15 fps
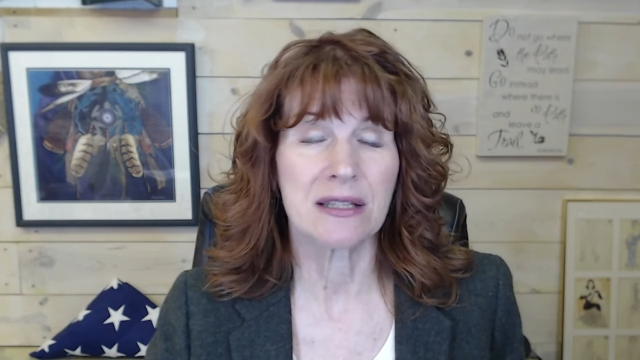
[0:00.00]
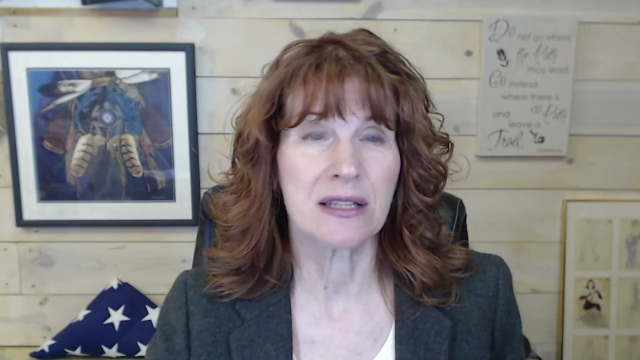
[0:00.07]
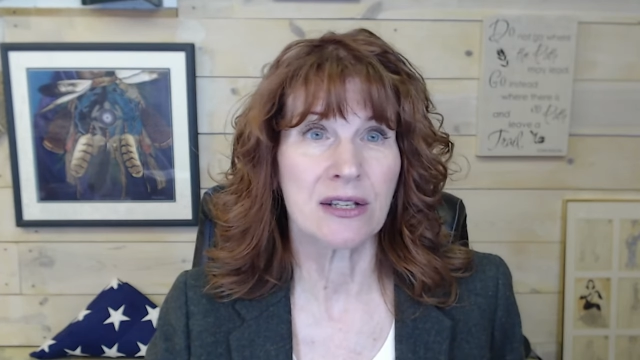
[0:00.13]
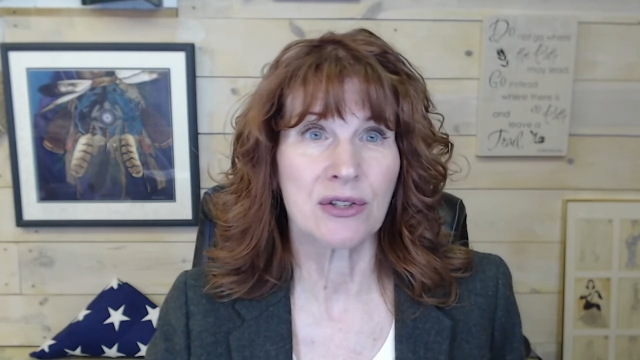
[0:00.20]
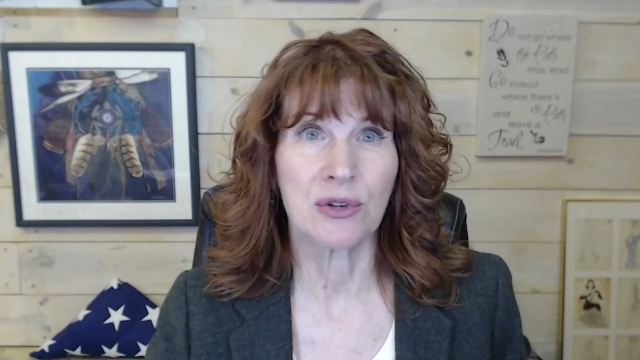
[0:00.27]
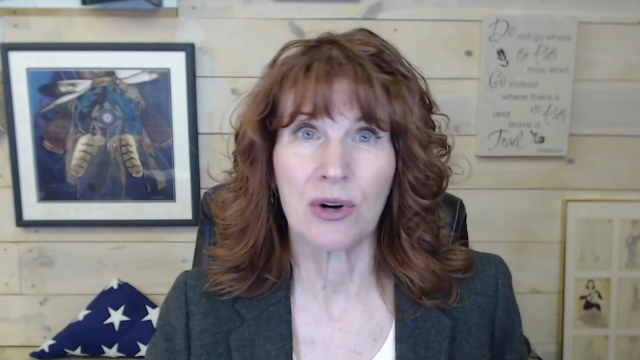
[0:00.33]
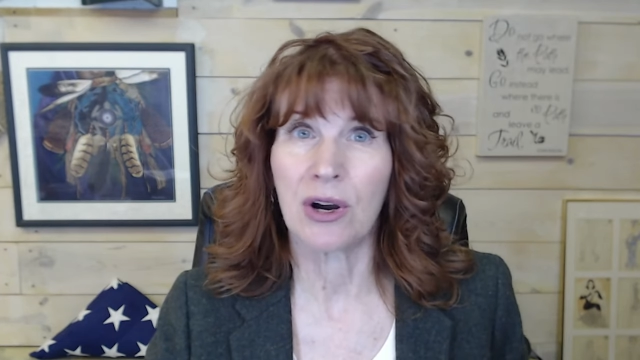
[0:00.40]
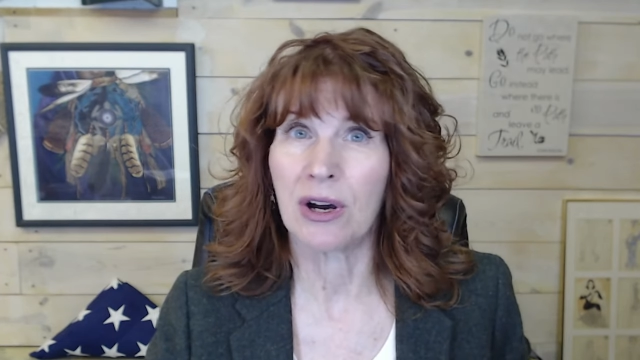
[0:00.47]

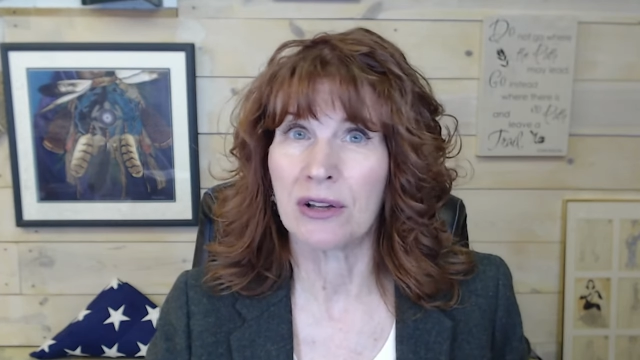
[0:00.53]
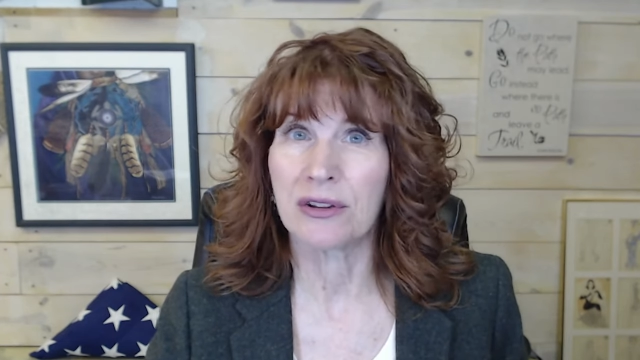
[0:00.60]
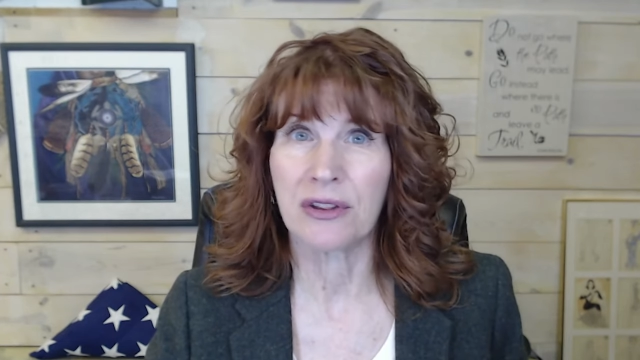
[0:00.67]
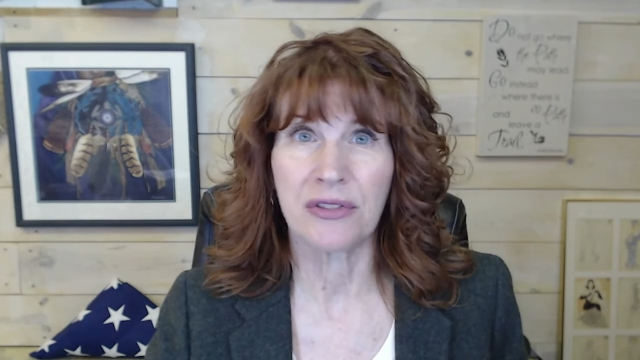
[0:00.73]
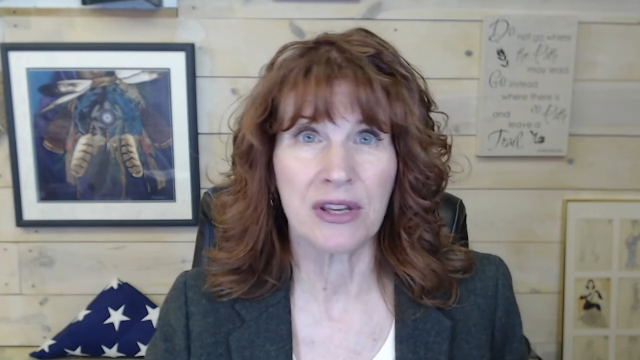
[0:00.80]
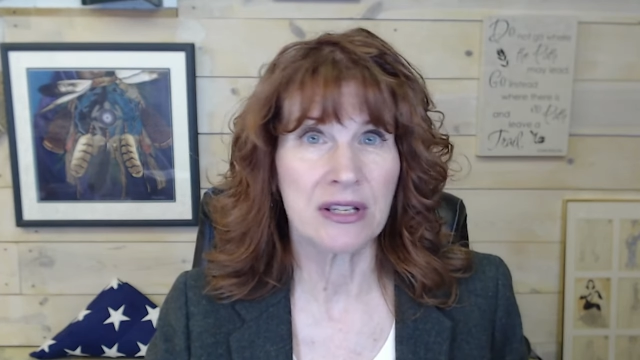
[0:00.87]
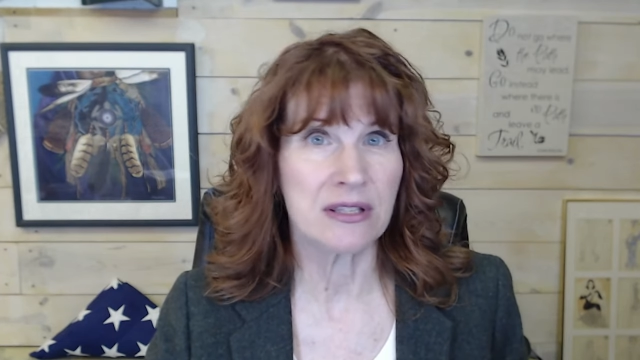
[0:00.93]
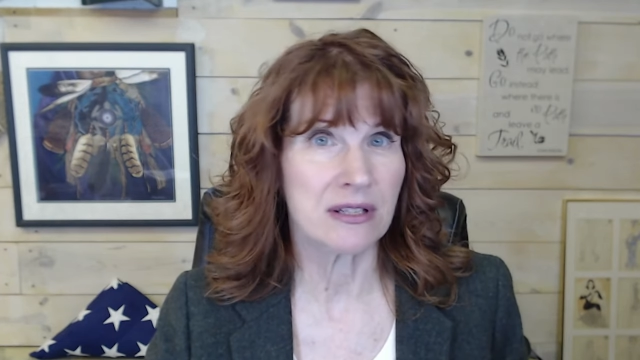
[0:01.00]
These are all the
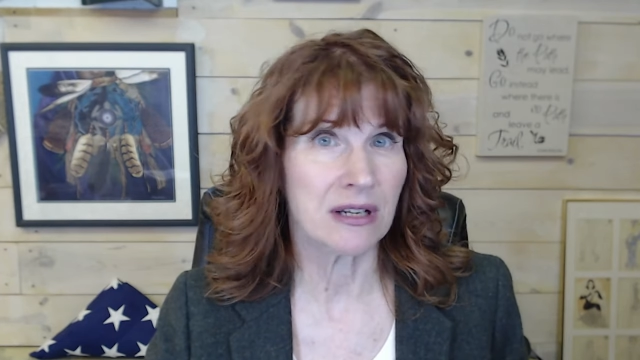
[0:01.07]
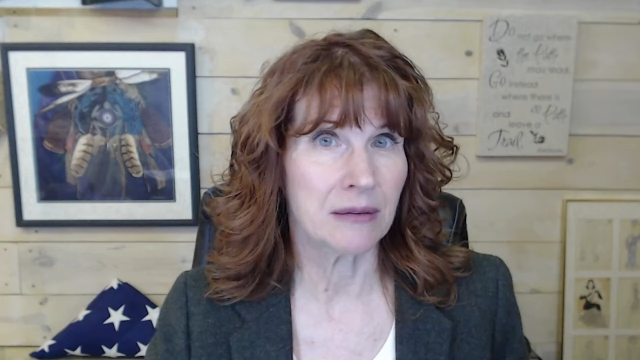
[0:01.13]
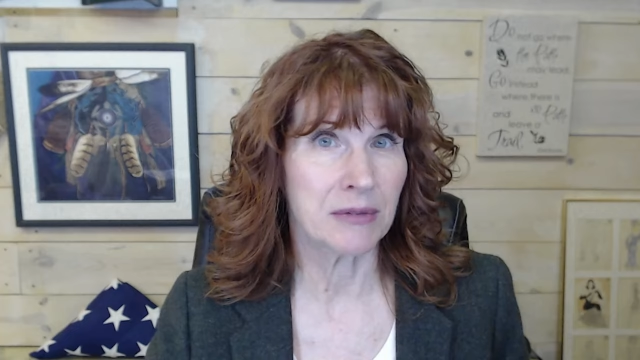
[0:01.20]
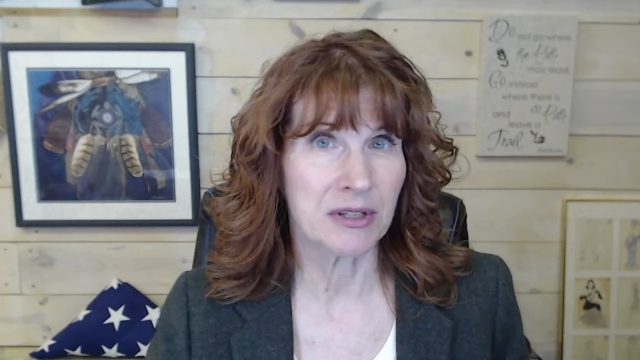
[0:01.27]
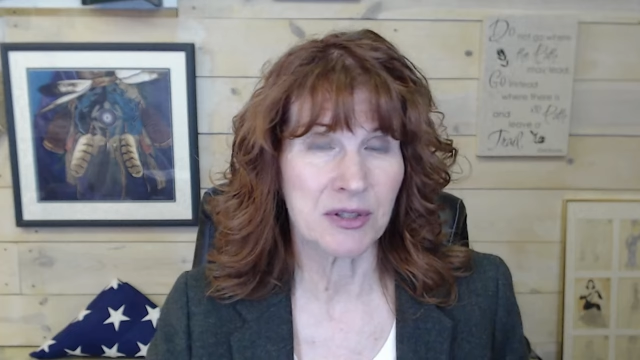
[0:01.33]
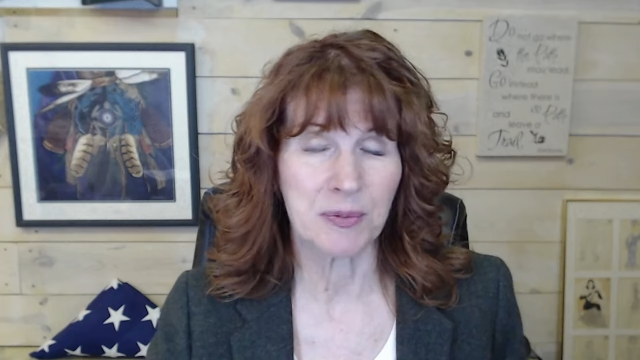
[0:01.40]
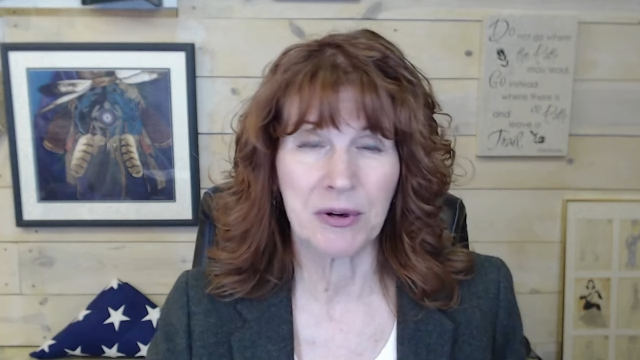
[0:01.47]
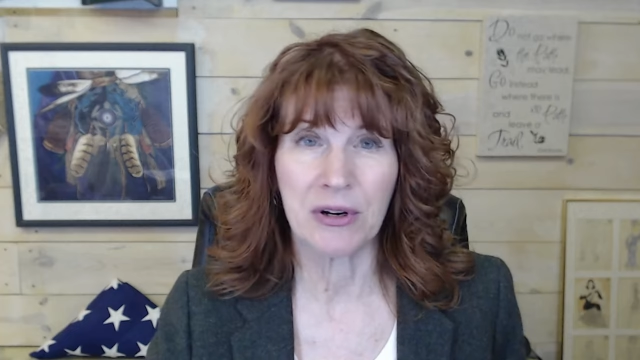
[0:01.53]
things that I'm
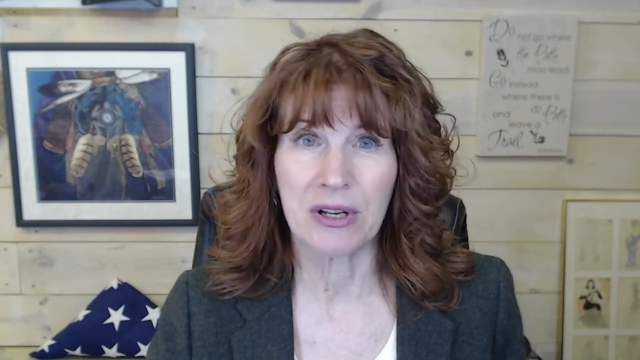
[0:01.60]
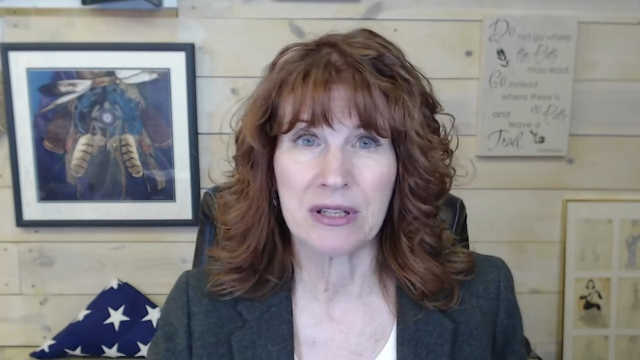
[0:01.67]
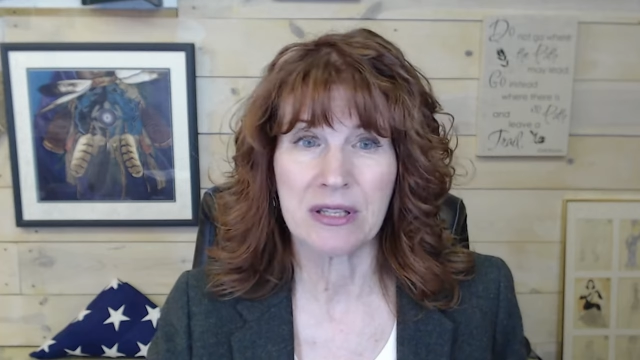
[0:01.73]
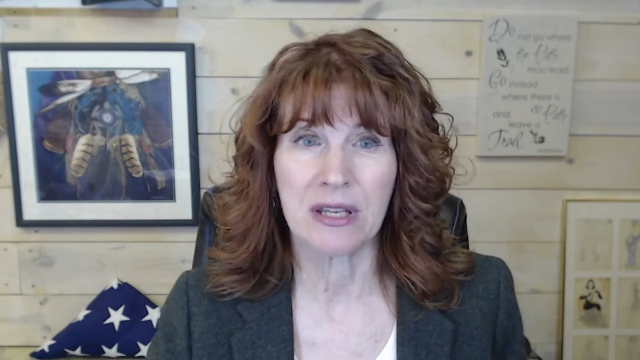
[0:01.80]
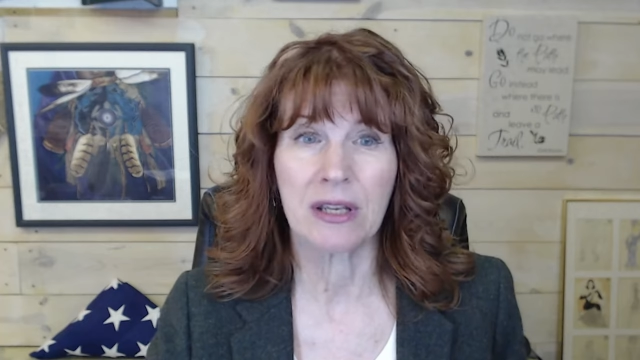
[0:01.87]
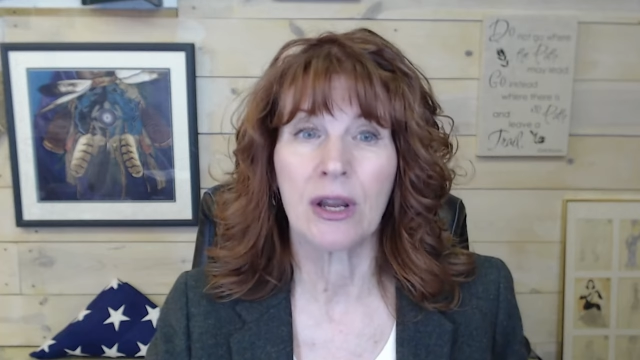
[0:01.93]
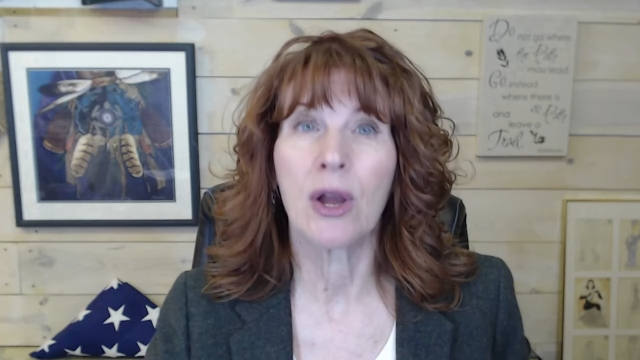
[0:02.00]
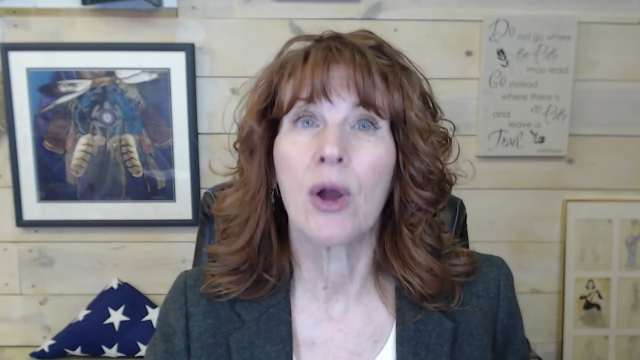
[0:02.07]

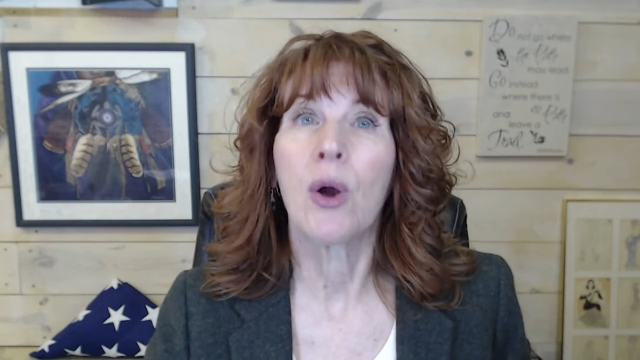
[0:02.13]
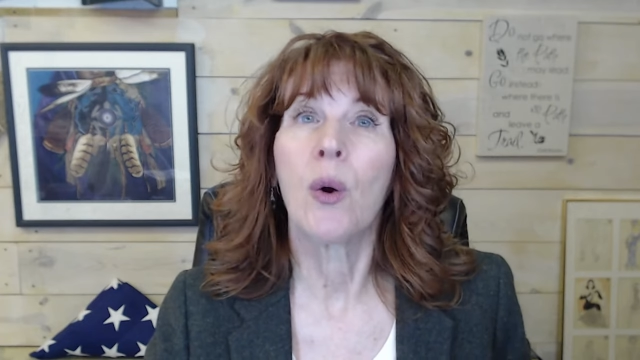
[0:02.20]
experiencing.